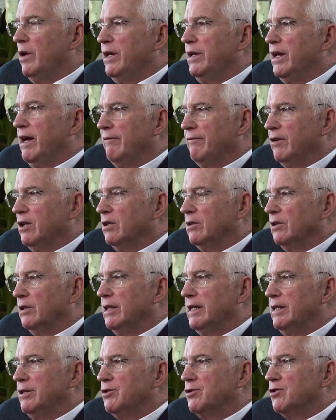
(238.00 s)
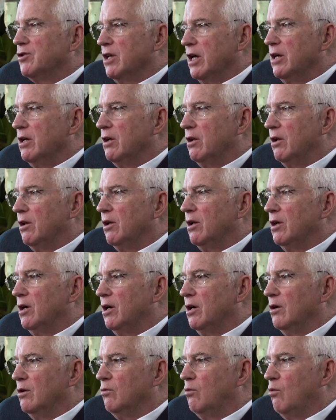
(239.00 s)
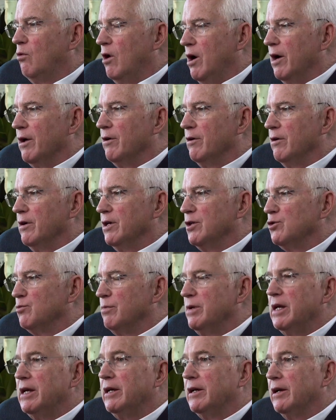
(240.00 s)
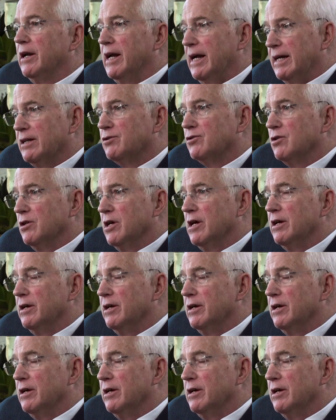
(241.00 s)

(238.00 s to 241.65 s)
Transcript: definitely sell water as being an asset,